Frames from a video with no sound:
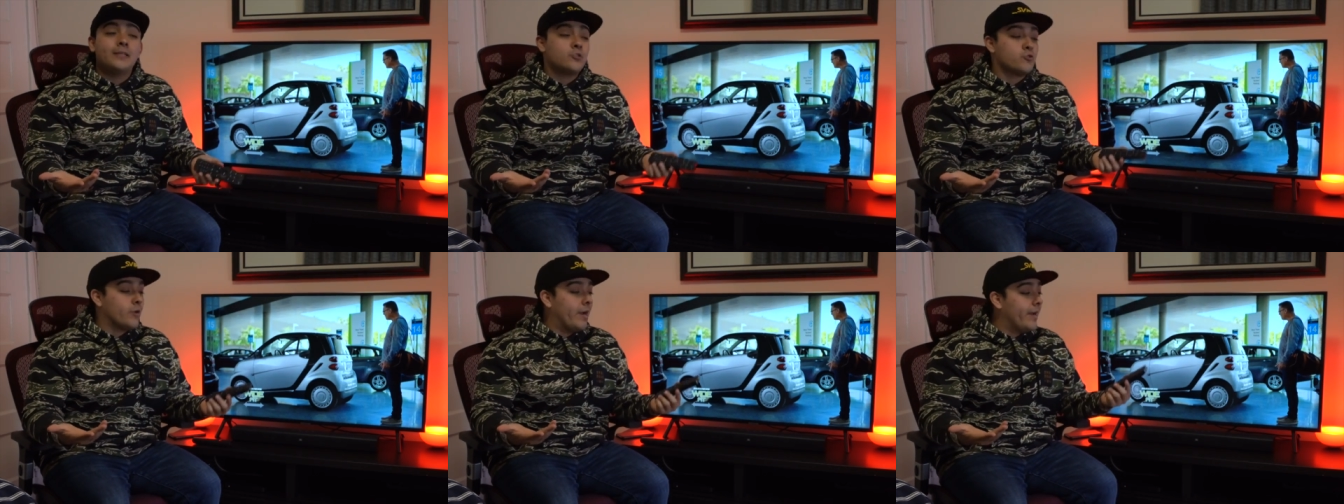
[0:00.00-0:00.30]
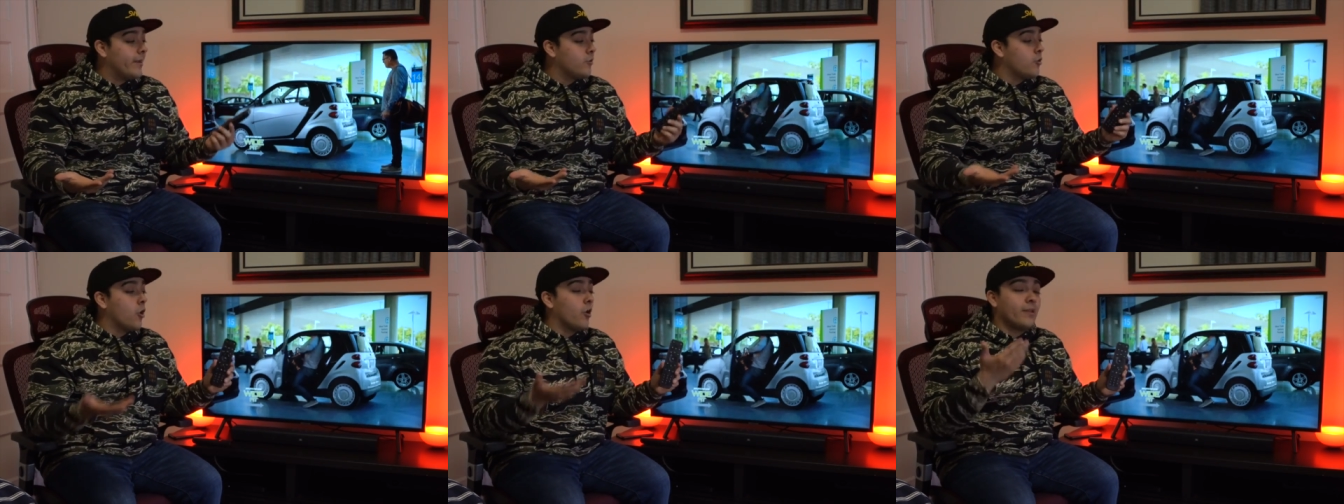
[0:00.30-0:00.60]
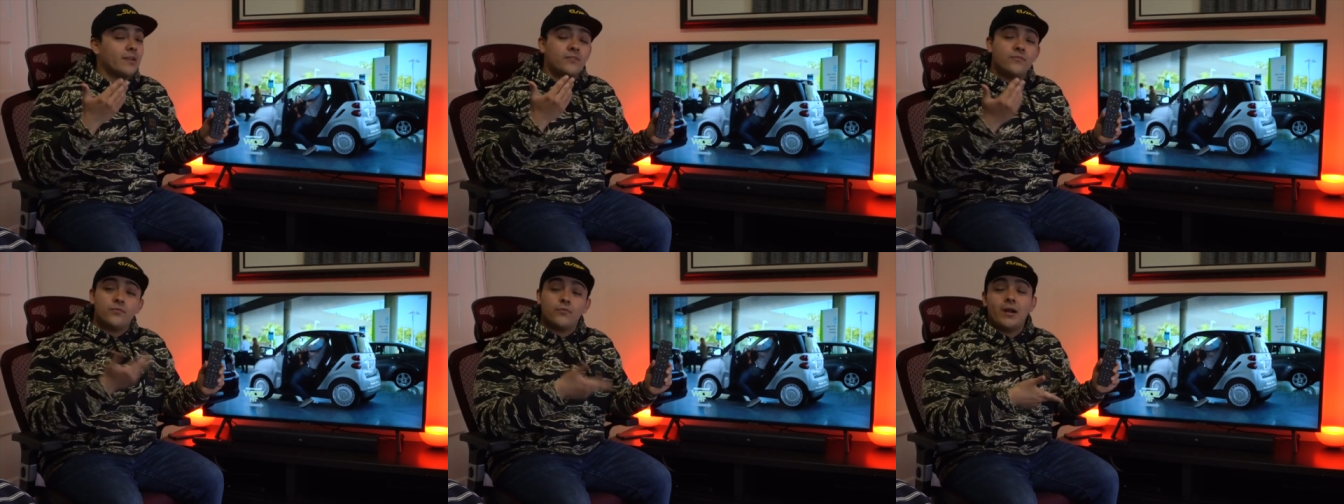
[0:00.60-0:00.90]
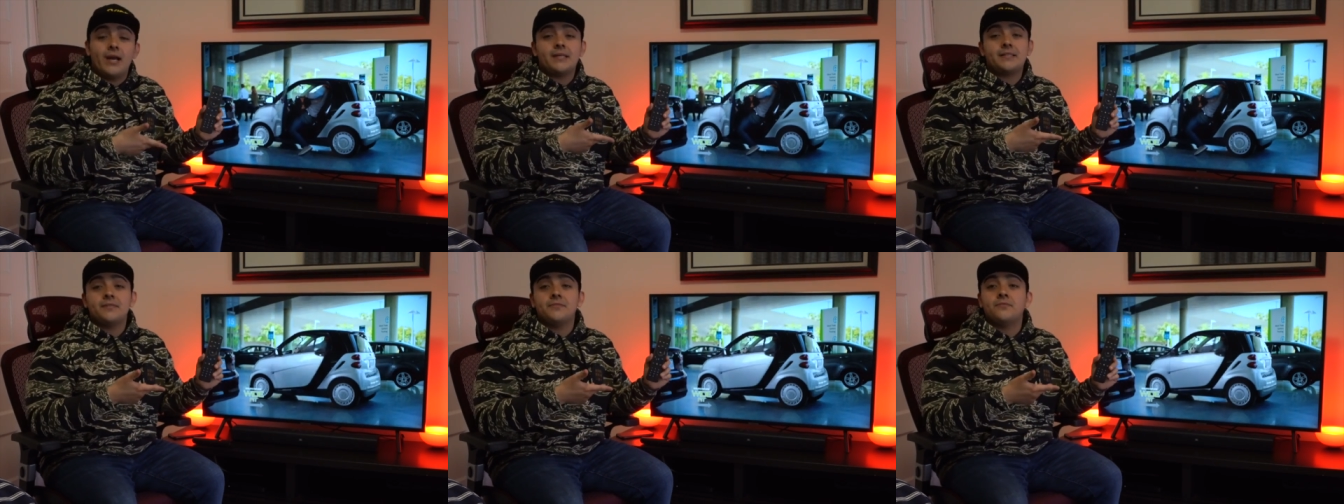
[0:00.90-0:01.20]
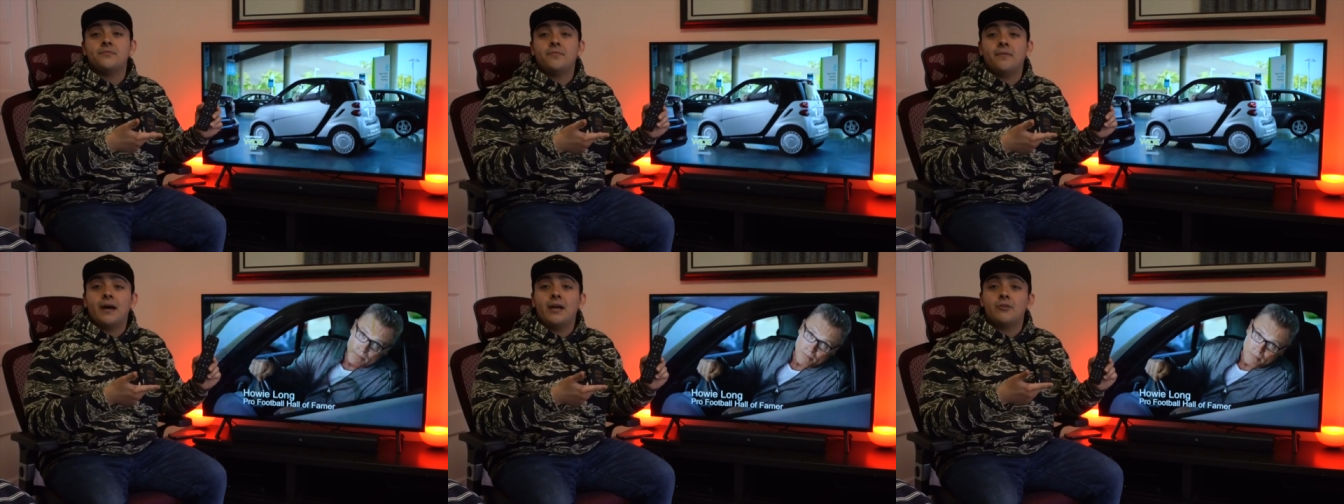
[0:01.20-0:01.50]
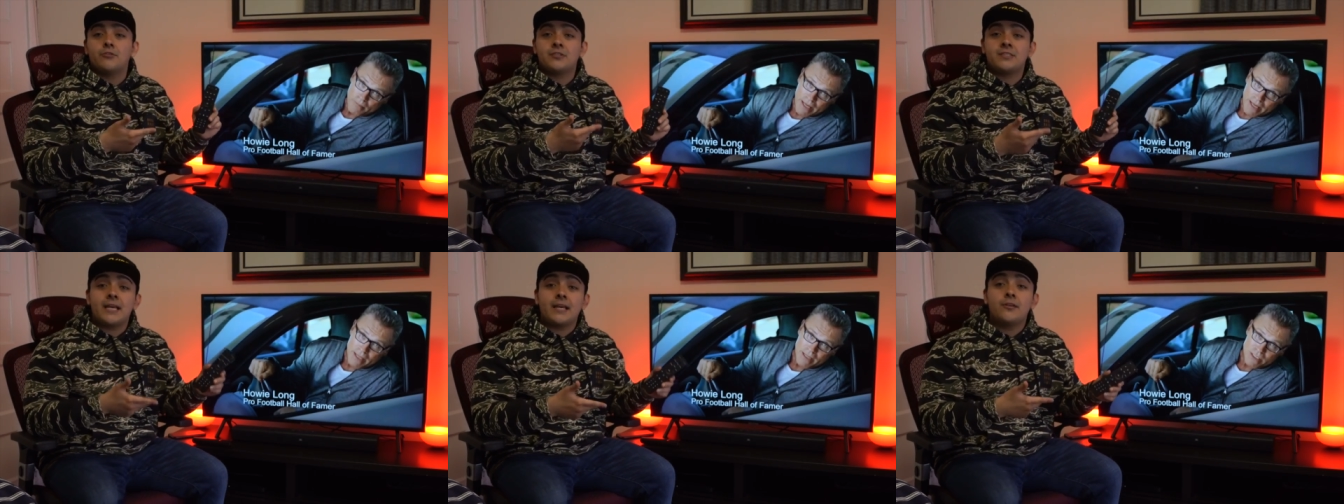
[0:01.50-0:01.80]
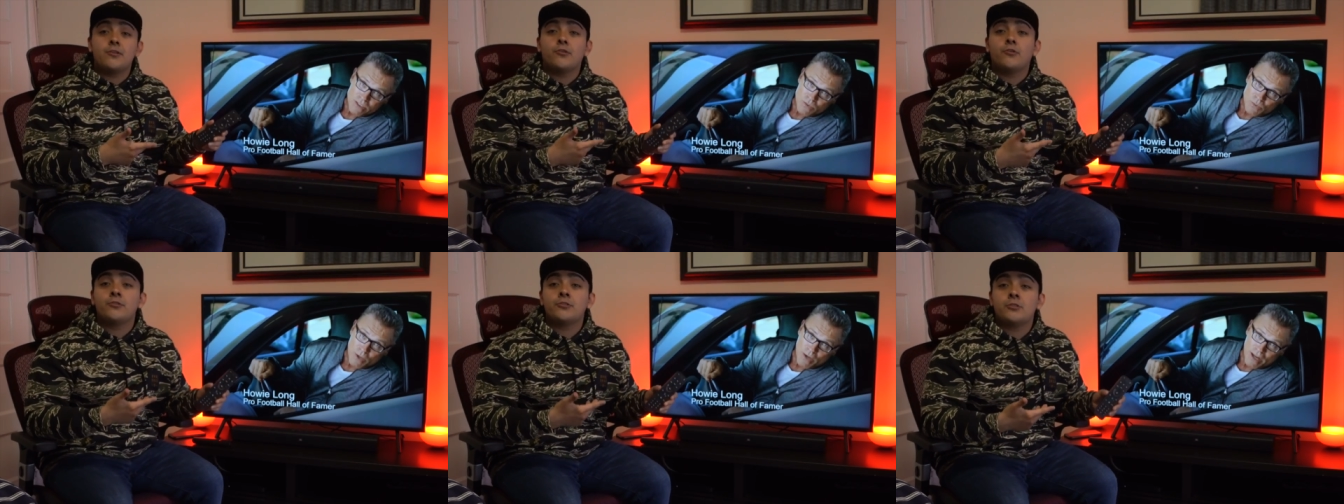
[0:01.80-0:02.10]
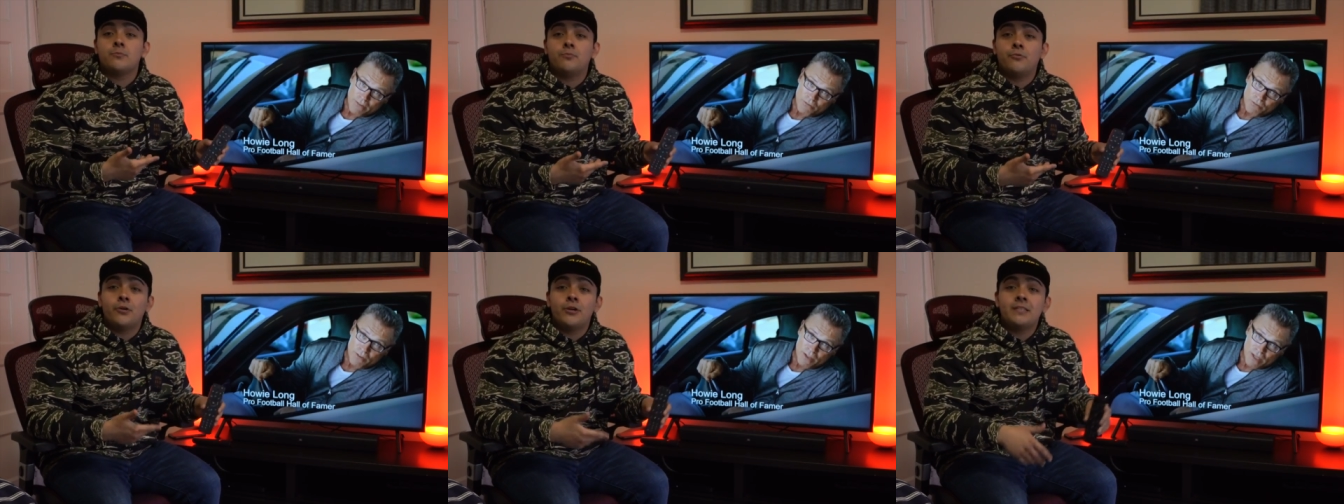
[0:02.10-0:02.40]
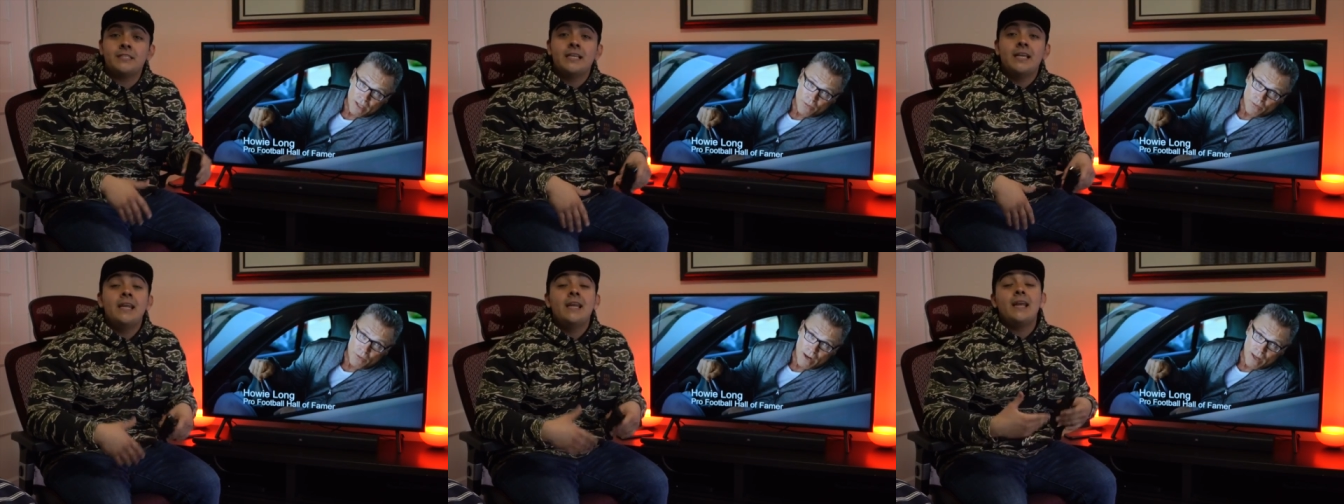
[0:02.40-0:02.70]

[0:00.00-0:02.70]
tried calling Verizon Fios technical support